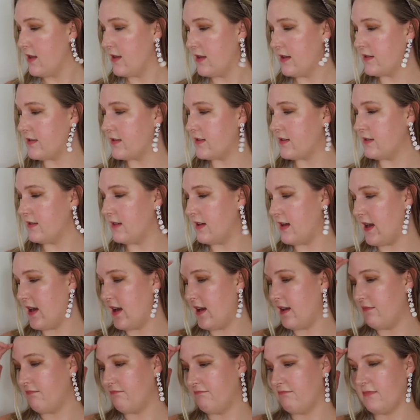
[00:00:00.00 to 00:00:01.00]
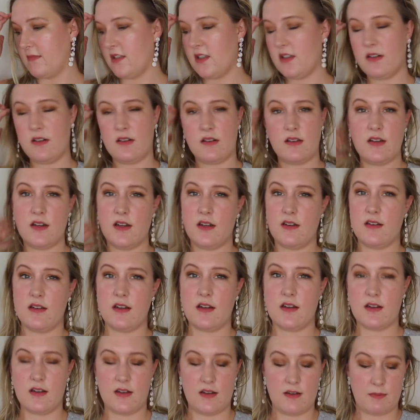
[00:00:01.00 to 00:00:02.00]
This uh, clearly
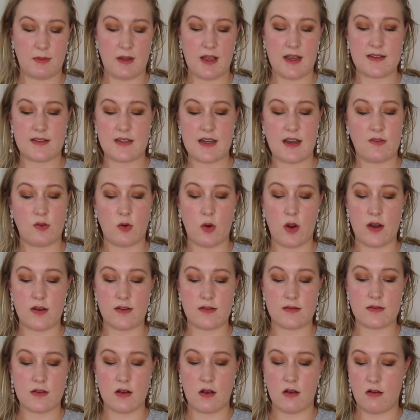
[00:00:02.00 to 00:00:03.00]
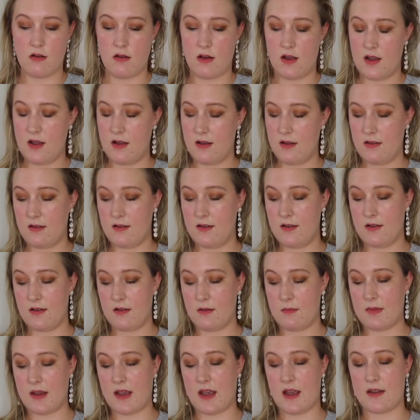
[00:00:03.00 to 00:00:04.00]
it applies to everyone. So,
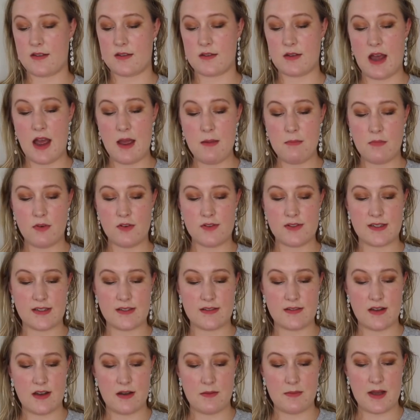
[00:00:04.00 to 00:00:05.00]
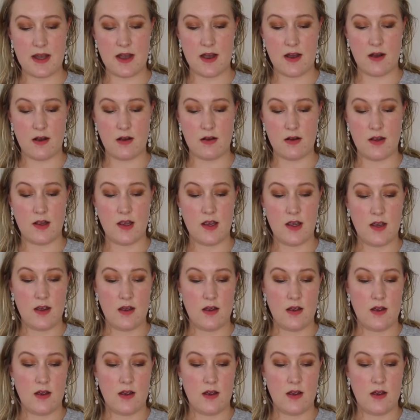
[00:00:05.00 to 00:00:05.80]
oh my god. So I'm most excited about